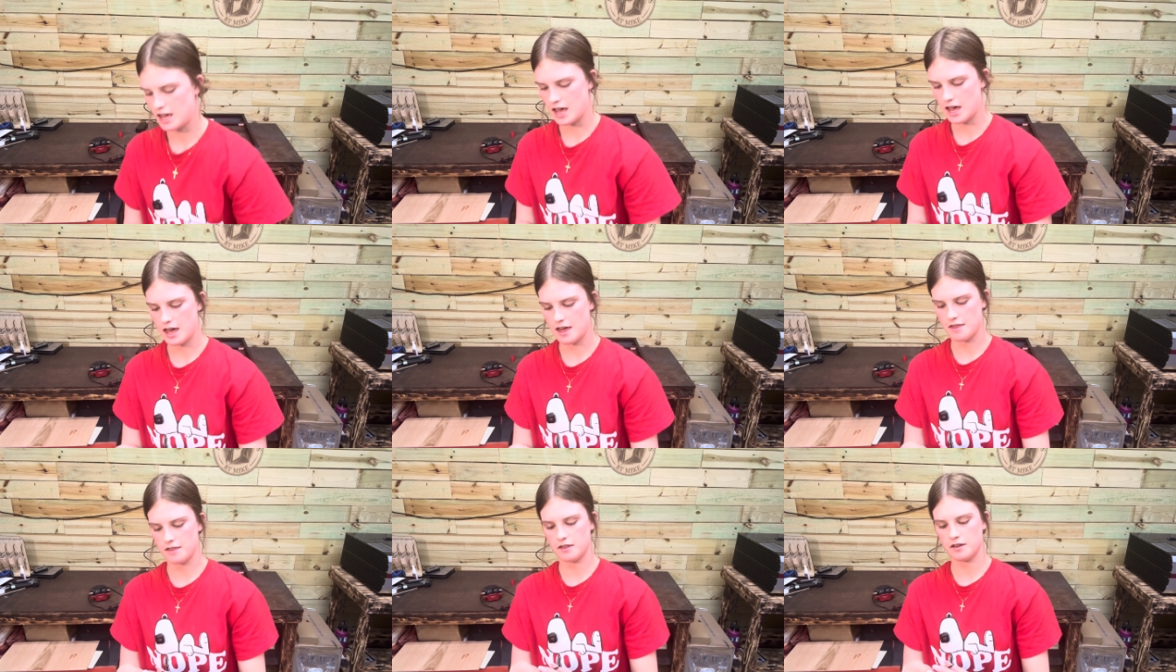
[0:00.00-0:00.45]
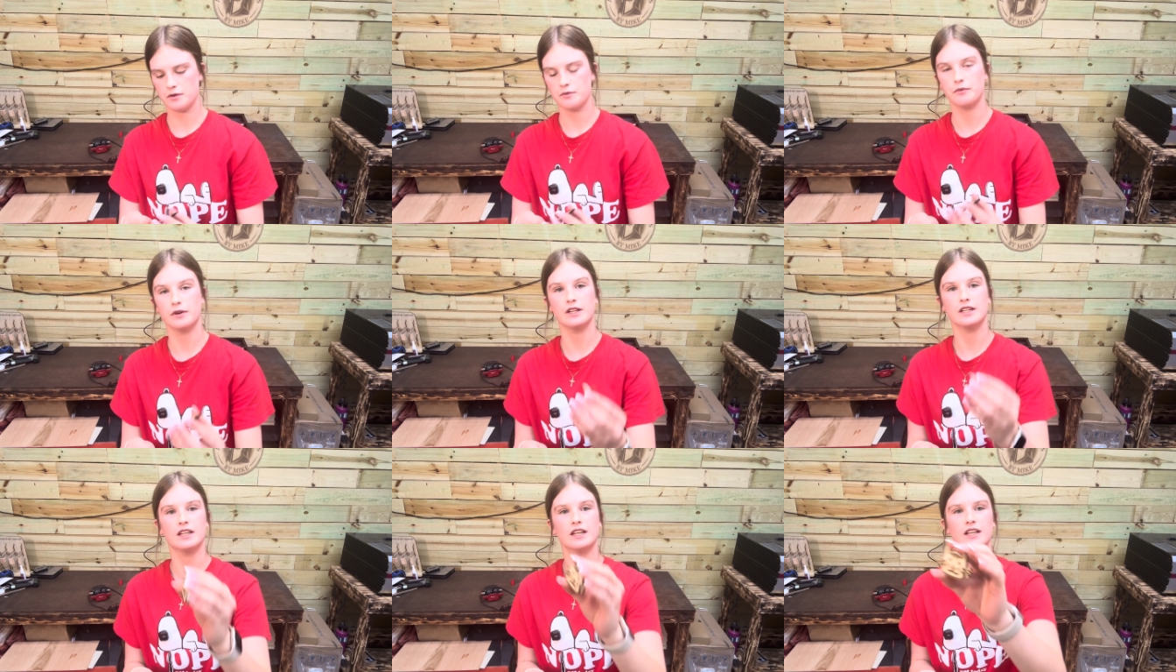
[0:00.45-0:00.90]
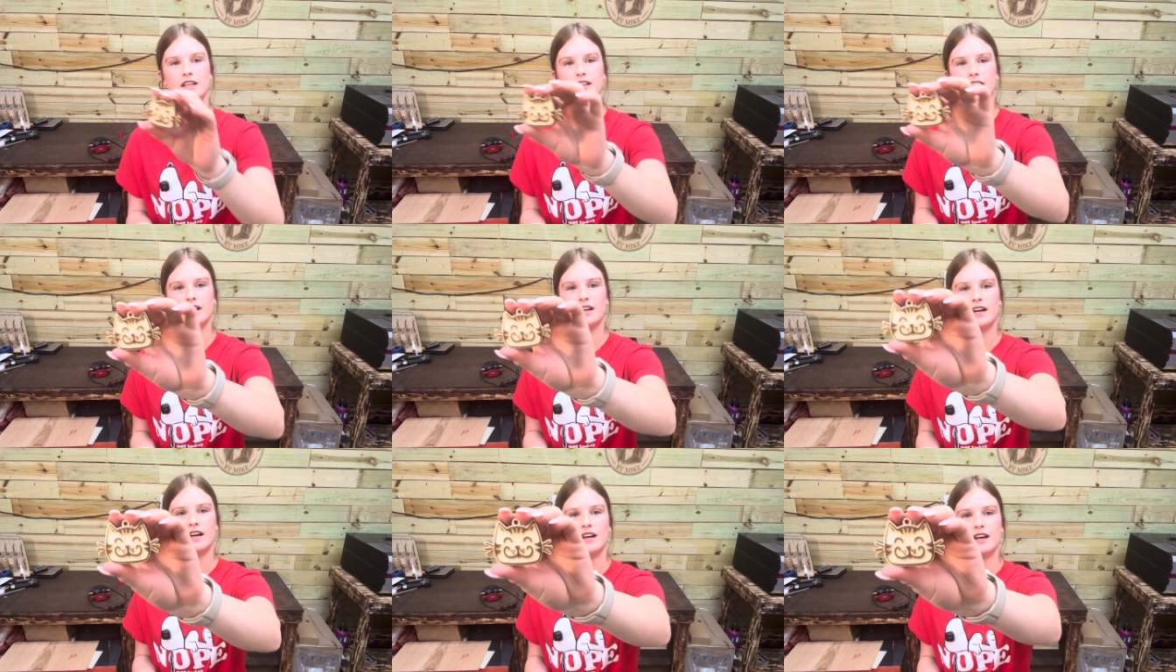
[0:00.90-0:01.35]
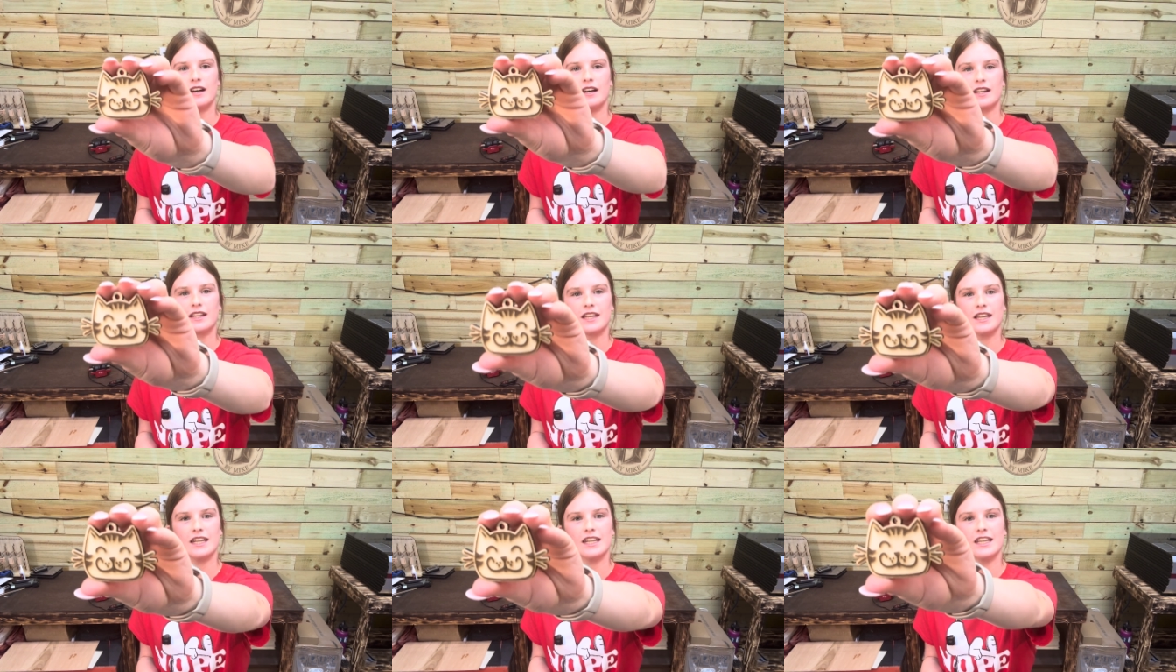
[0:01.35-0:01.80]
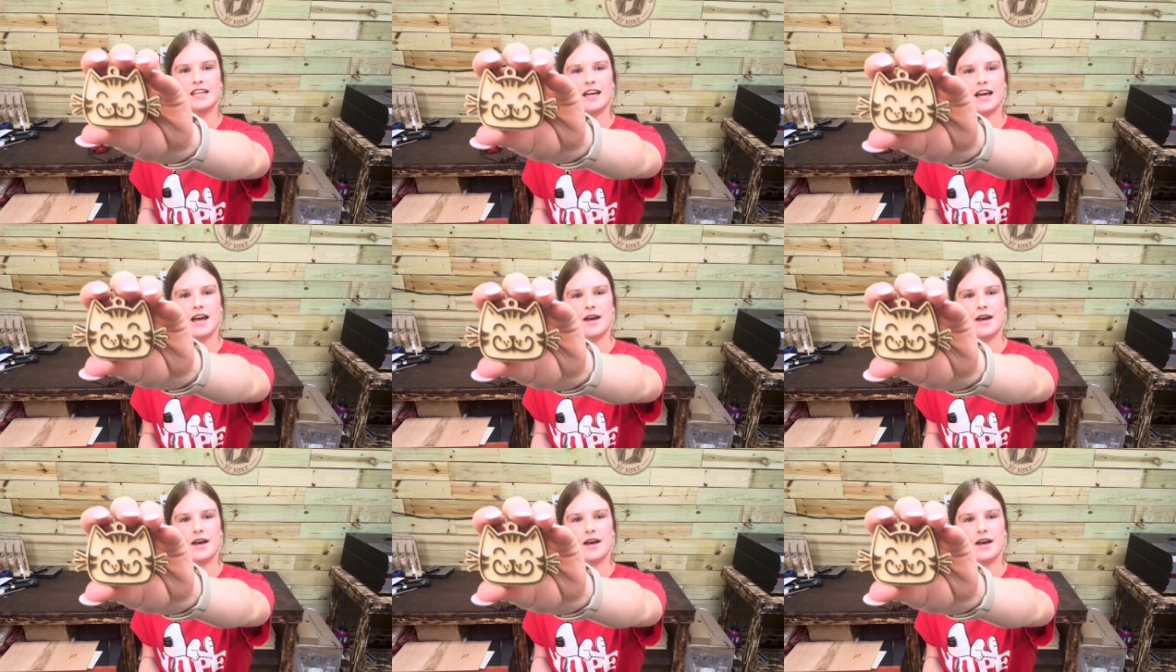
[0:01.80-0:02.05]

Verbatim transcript: and then we did a kitty